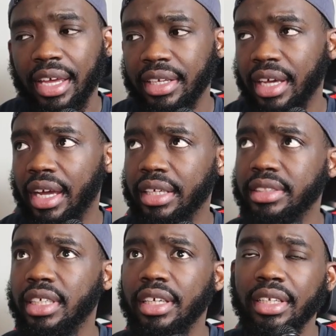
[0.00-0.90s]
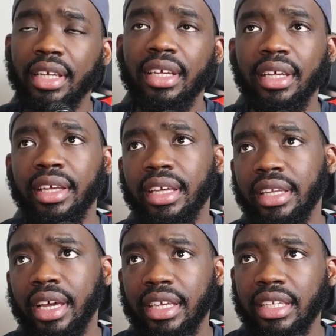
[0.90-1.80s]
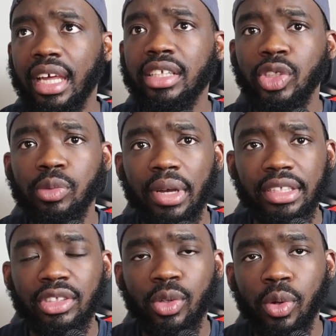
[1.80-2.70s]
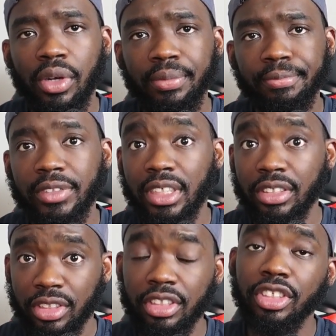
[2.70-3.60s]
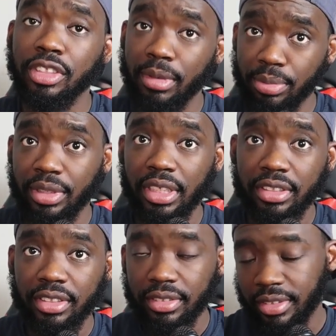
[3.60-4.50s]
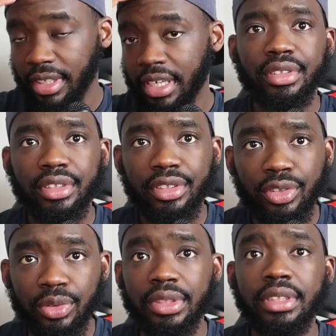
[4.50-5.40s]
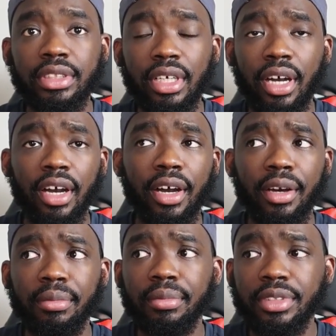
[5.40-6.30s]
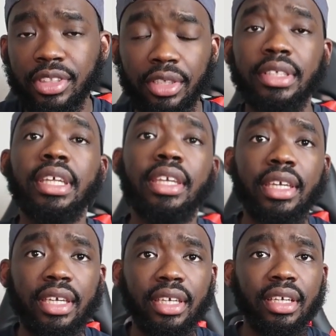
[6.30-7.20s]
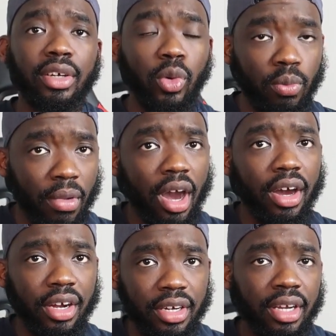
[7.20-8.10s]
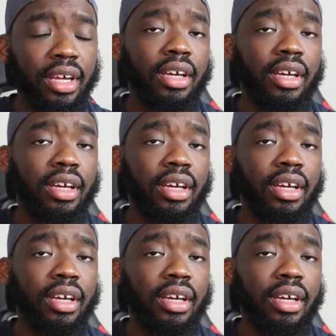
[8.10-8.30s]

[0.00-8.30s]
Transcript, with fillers: And uh, like I said, either Iheanacho might score. Just, this is just my prediction. So, um, Sadiq Umar